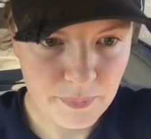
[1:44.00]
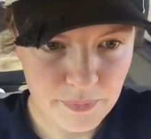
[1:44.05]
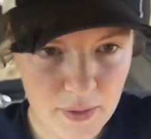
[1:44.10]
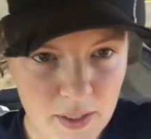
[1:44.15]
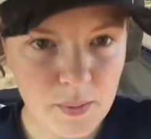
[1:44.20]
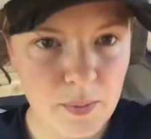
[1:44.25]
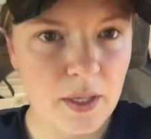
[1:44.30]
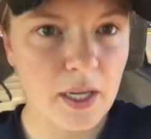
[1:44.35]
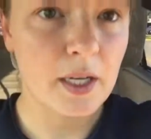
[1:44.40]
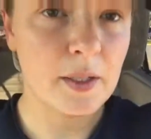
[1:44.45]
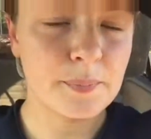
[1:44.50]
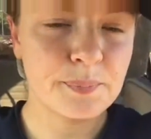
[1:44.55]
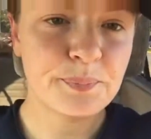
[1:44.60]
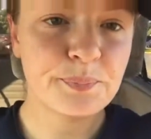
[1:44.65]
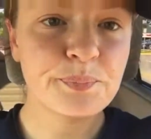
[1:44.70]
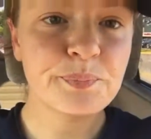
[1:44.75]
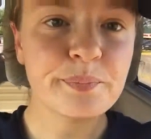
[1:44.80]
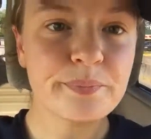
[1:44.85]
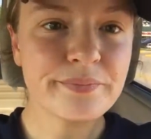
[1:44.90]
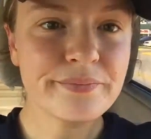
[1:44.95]
There we go.
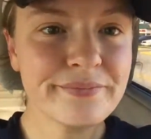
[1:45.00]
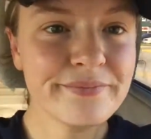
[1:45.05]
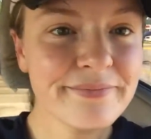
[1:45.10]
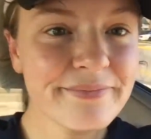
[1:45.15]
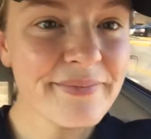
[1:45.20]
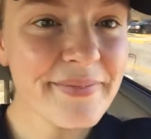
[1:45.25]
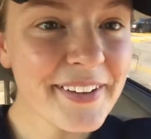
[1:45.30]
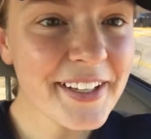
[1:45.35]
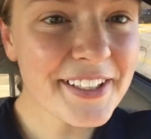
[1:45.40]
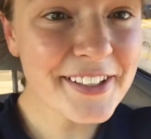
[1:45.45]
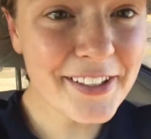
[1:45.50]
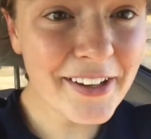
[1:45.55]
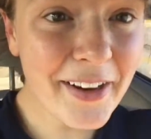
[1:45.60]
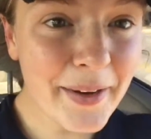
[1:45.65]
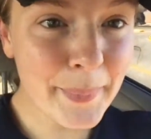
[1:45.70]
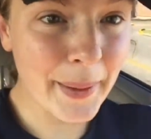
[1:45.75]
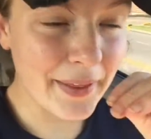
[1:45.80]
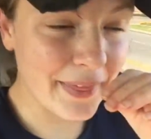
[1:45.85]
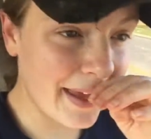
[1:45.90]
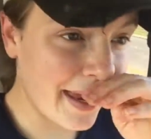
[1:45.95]

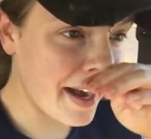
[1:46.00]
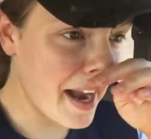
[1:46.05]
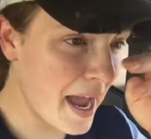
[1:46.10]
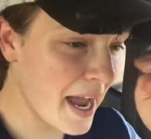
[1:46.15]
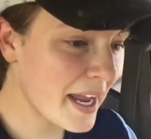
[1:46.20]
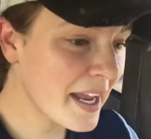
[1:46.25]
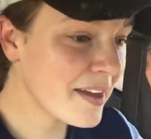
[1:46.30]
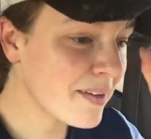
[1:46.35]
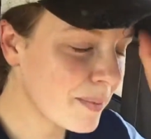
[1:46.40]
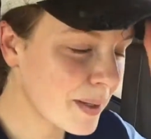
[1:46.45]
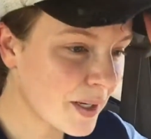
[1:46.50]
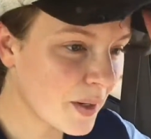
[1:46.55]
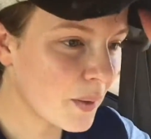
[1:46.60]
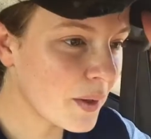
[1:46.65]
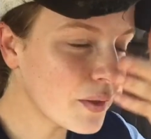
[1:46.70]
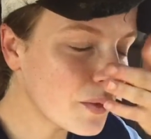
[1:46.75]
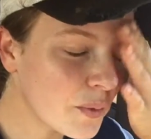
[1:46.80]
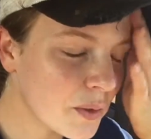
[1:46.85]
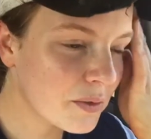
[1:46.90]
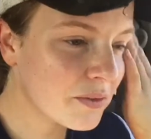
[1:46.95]
Sorry about that. I have been
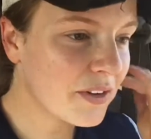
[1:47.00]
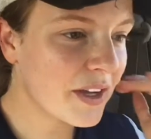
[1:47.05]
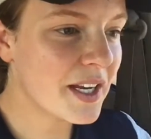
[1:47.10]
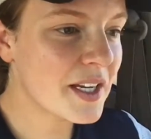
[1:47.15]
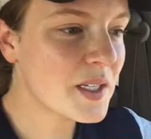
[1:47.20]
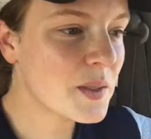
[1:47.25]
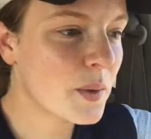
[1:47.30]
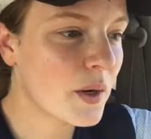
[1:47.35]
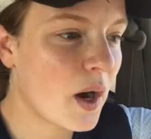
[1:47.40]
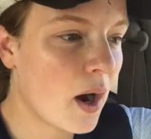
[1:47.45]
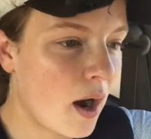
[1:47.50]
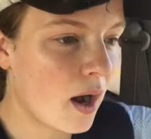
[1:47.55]
going through a phase where